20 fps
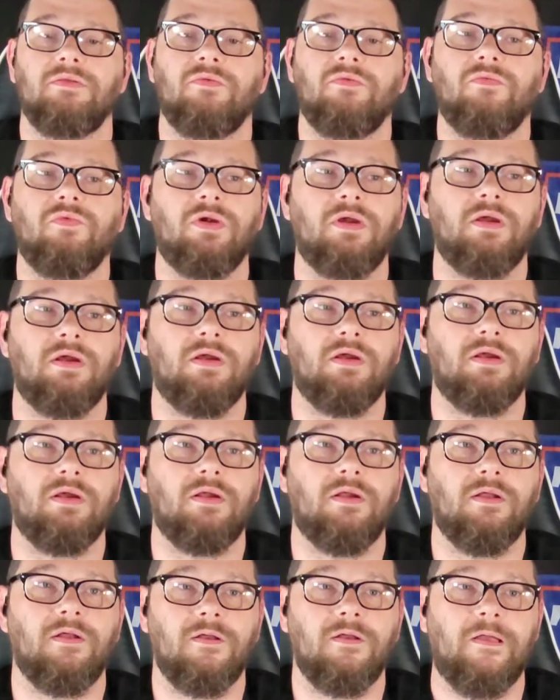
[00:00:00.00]
where
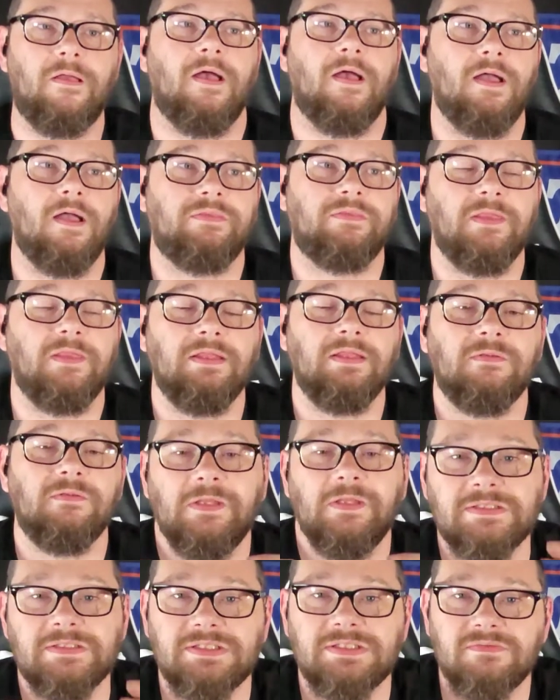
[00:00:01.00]
I think
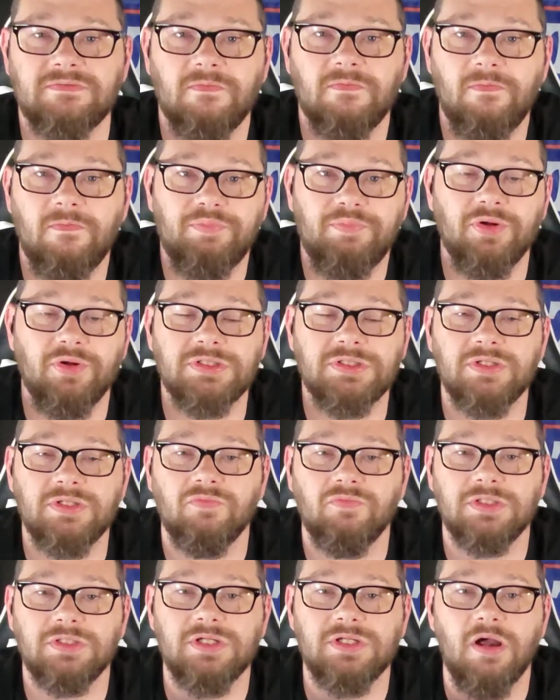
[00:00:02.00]
this person
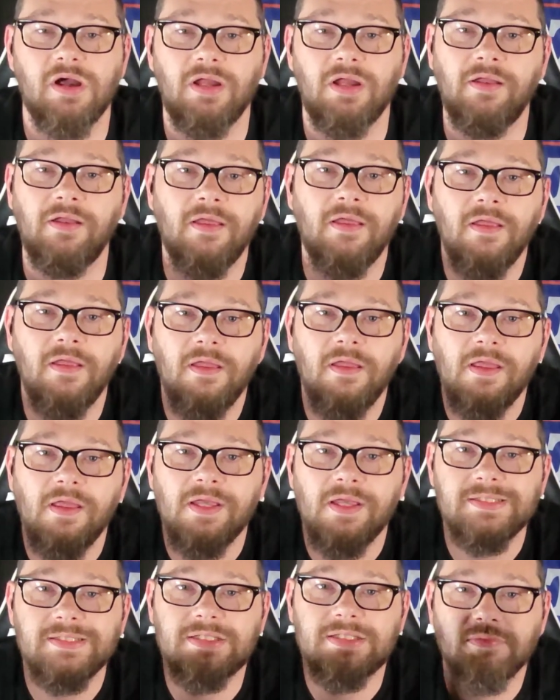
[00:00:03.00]
was on
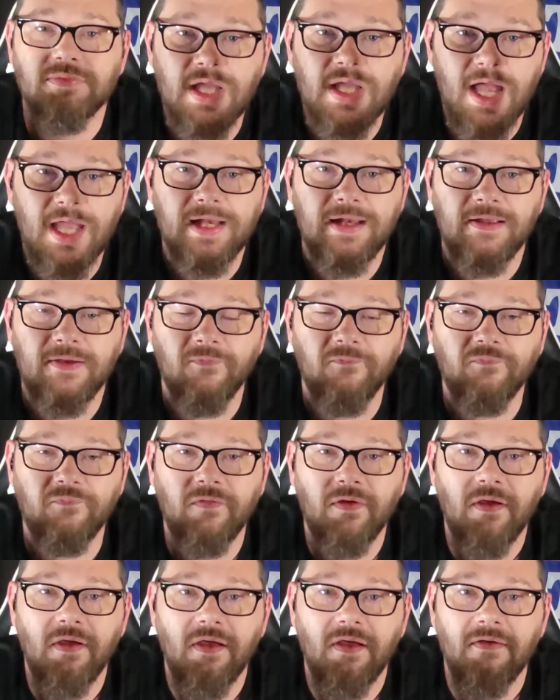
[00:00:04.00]
some kind of
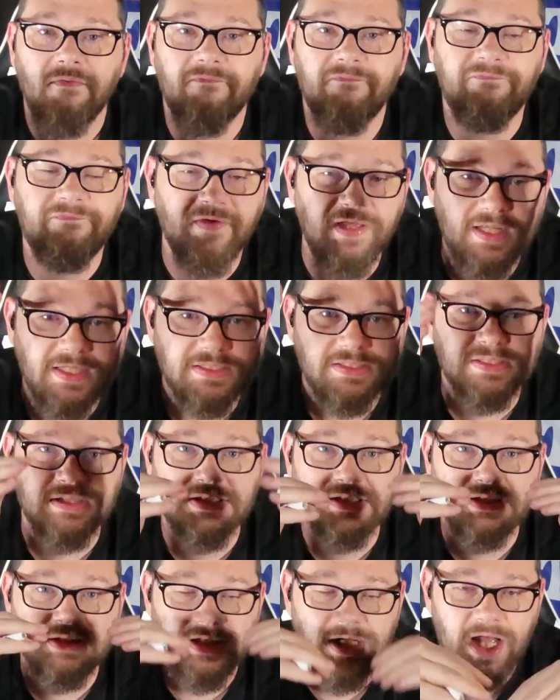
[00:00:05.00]

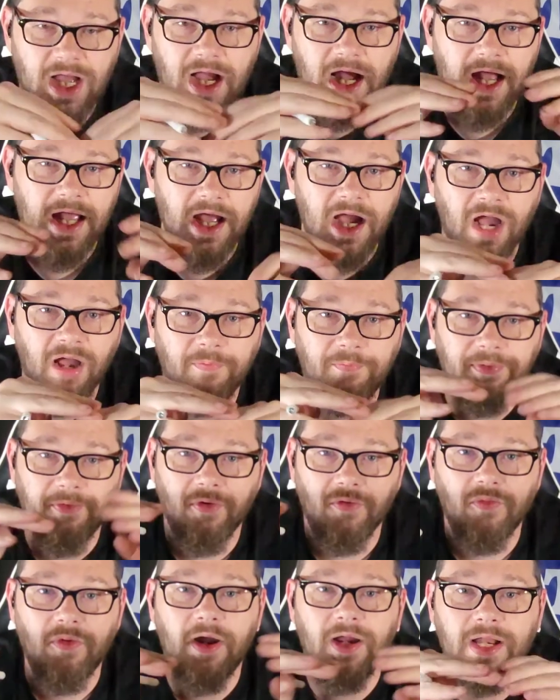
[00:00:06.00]
fence high up
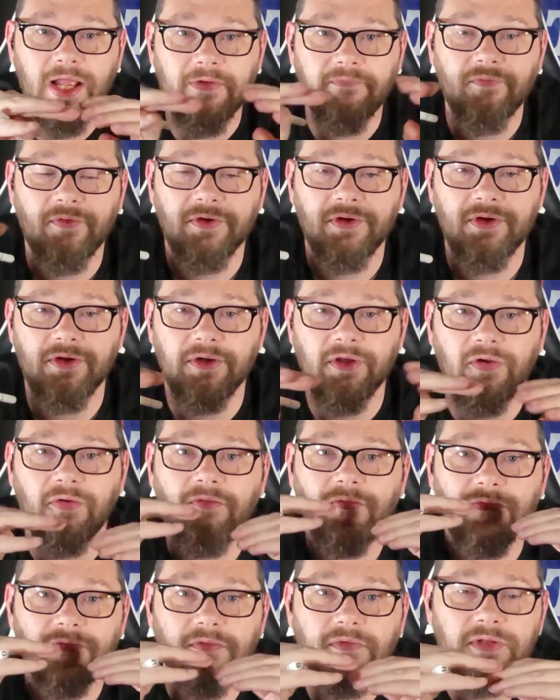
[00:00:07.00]
or whatever,
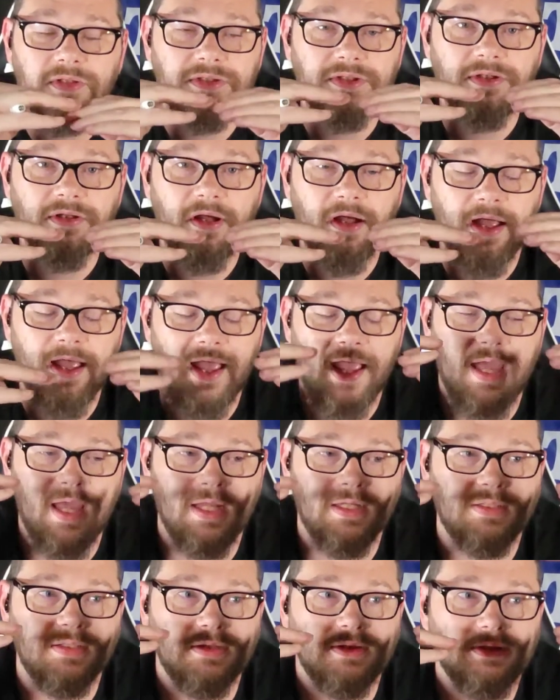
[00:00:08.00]

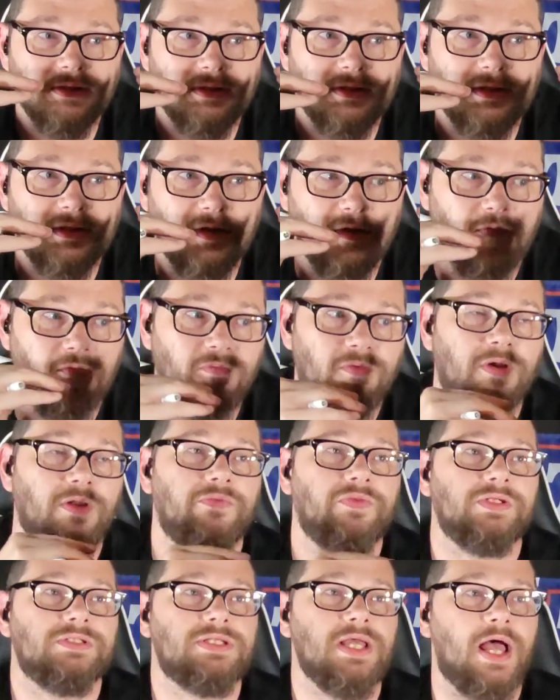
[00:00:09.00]
and one
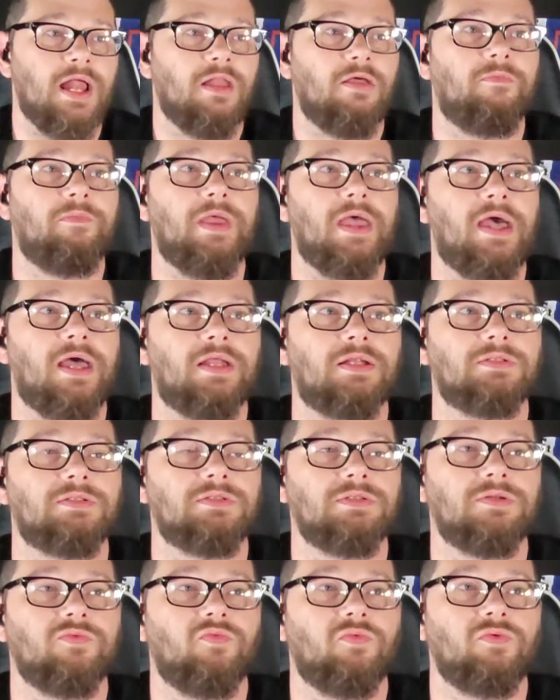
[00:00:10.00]
of the
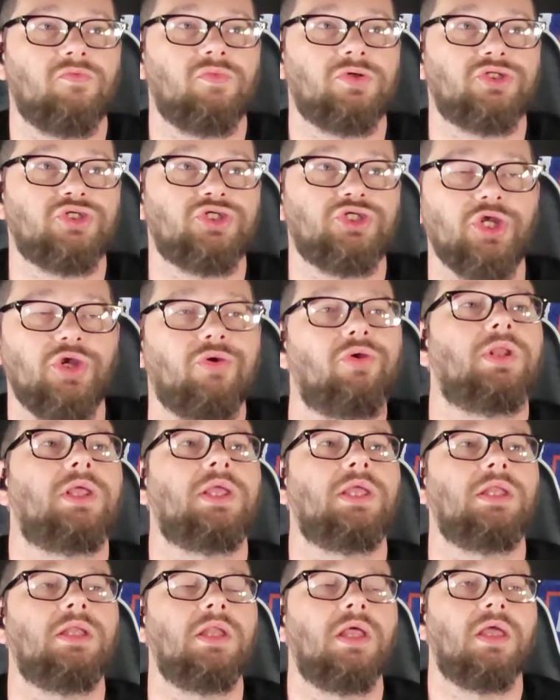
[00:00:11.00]
Taliban was
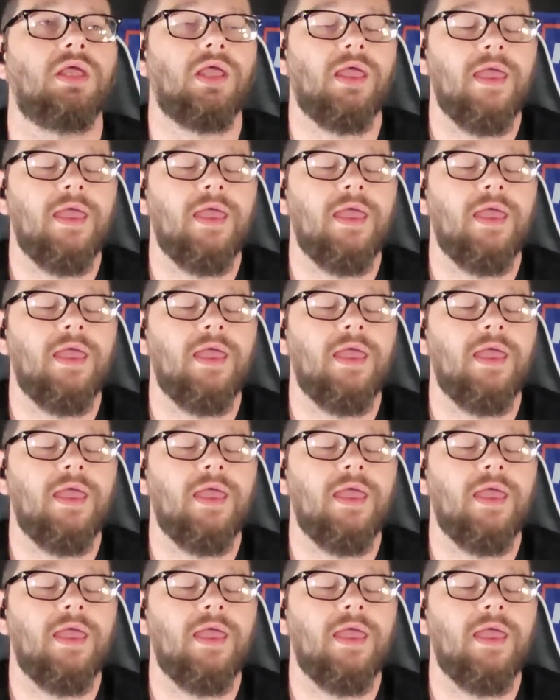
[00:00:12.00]
shooting